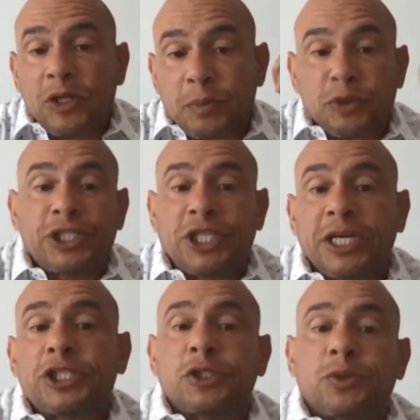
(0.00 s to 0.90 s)

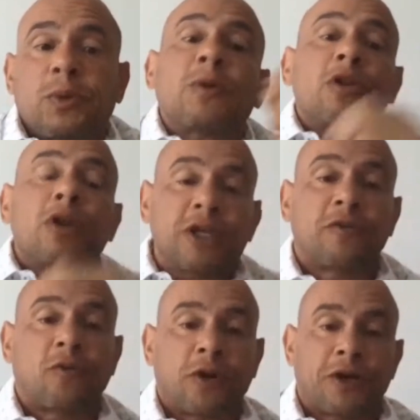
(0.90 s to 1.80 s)
appreciation is what we're looking
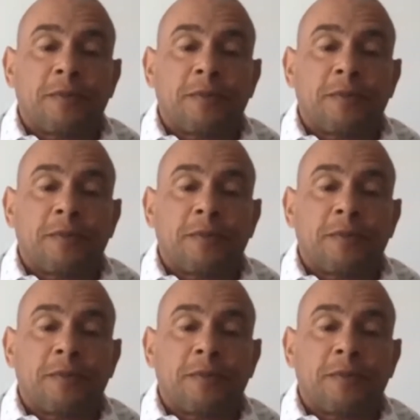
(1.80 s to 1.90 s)
for here.